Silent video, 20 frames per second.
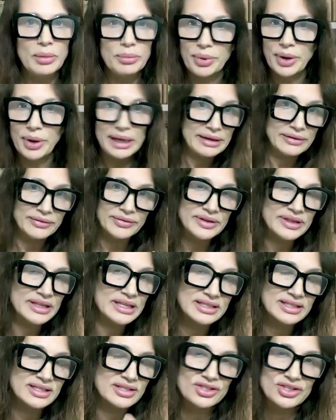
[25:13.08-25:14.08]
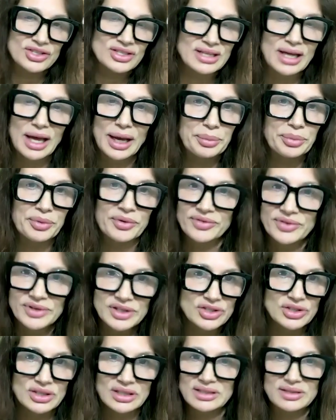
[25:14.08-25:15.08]
but if this is just
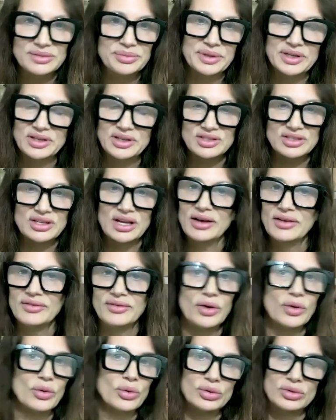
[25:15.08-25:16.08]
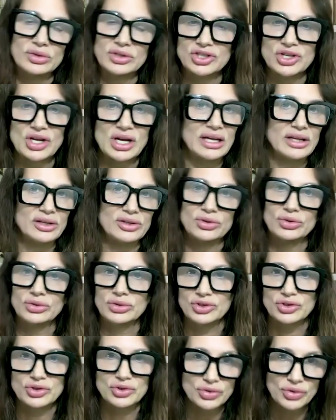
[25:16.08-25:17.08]
hypervigilance because you have old
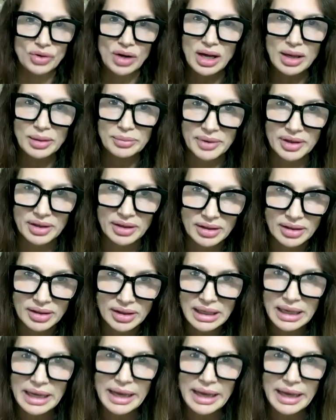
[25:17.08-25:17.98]
childhood trauma